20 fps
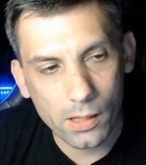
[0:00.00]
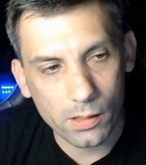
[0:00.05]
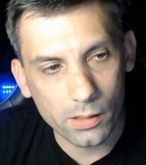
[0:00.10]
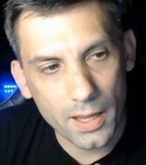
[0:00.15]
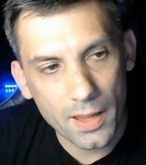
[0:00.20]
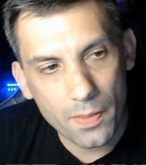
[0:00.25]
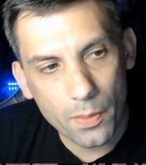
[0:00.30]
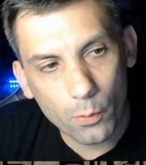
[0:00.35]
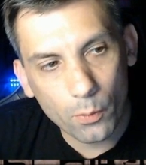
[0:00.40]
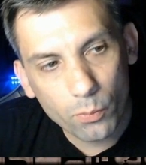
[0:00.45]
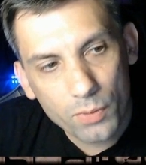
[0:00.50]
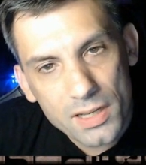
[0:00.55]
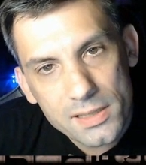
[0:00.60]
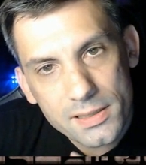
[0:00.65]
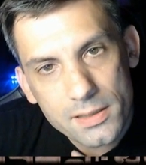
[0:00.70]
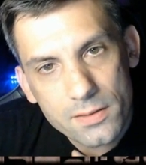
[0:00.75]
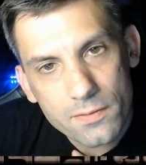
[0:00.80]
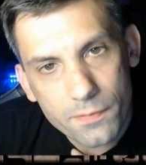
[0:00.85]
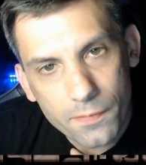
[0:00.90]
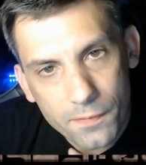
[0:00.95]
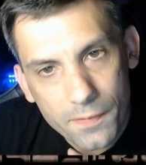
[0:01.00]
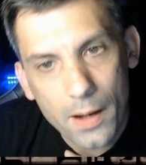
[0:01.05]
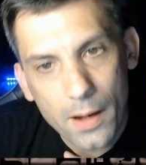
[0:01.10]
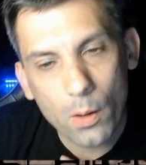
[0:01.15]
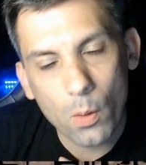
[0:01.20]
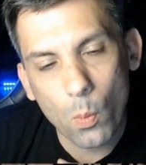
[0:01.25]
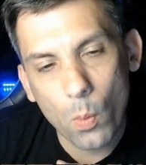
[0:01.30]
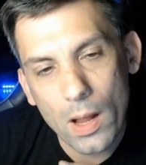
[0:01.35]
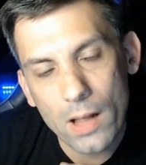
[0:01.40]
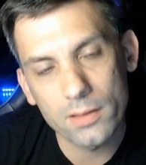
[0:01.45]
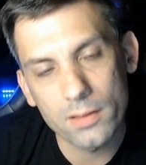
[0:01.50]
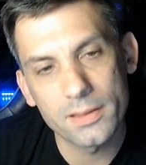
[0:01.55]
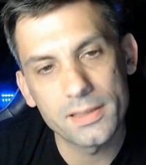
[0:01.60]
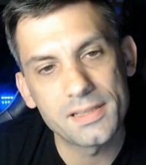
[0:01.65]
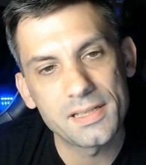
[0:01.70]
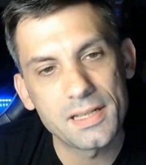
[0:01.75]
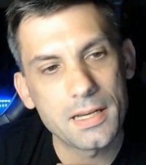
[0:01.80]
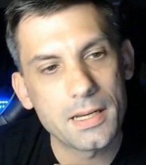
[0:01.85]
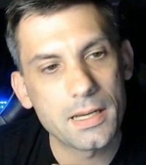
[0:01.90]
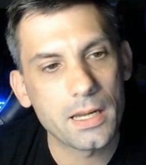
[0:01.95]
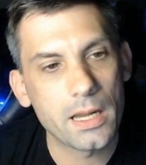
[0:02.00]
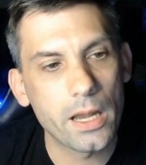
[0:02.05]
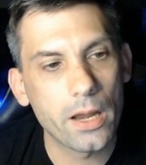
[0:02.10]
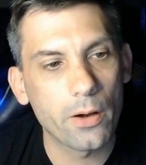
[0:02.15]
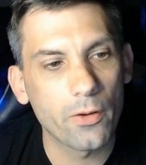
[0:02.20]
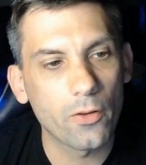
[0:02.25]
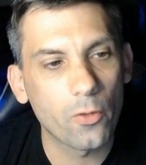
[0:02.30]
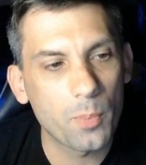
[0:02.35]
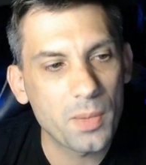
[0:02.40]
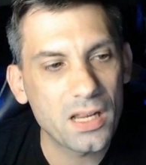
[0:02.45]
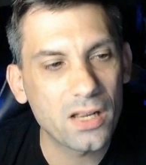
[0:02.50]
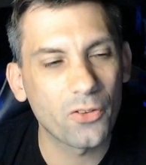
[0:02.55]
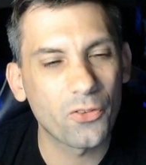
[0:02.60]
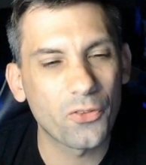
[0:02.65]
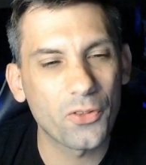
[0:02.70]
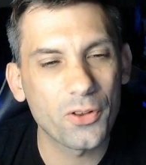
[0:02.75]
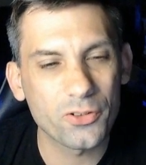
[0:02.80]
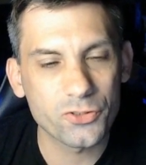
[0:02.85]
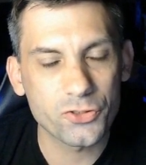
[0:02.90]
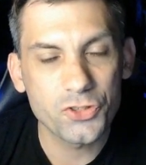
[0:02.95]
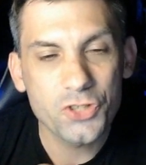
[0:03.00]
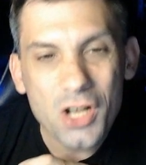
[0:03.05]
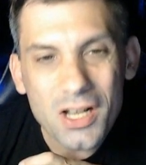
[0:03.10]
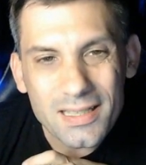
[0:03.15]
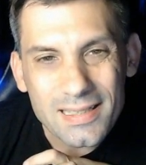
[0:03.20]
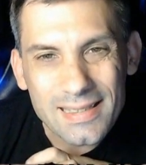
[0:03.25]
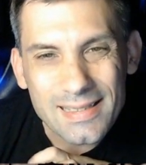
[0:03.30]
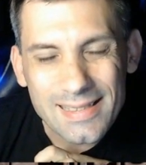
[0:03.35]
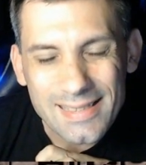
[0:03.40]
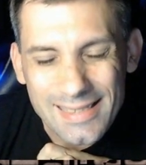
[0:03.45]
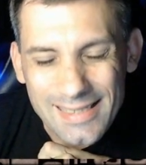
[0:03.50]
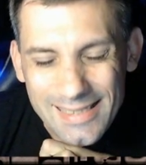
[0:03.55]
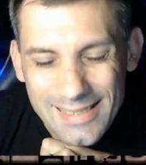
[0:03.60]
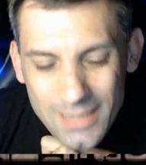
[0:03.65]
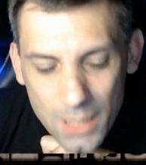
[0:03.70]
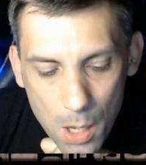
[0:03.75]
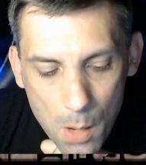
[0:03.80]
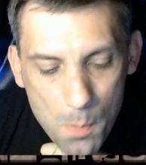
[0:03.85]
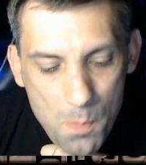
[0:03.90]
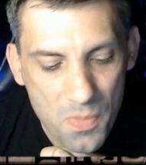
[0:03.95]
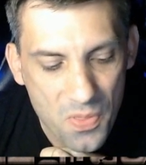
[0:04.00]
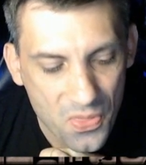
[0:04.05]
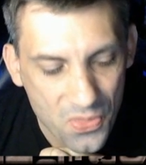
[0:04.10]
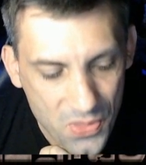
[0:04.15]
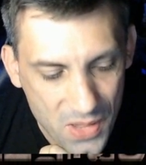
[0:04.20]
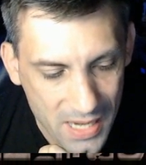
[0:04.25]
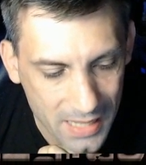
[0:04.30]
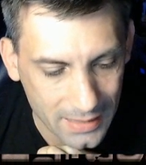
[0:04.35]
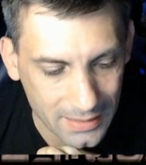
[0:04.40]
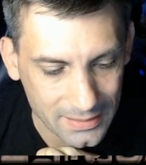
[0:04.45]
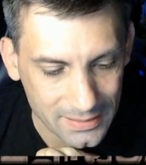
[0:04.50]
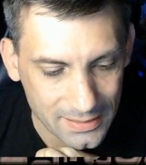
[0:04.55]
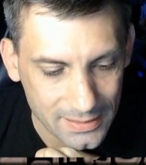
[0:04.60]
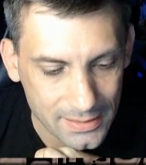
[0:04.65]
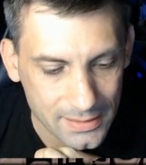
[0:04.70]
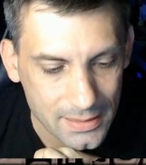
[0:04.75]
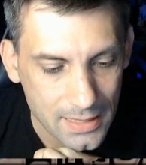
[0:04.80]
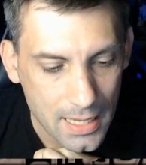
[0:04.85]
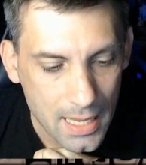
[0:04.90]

and the reason Farewell is in here is because there's just some things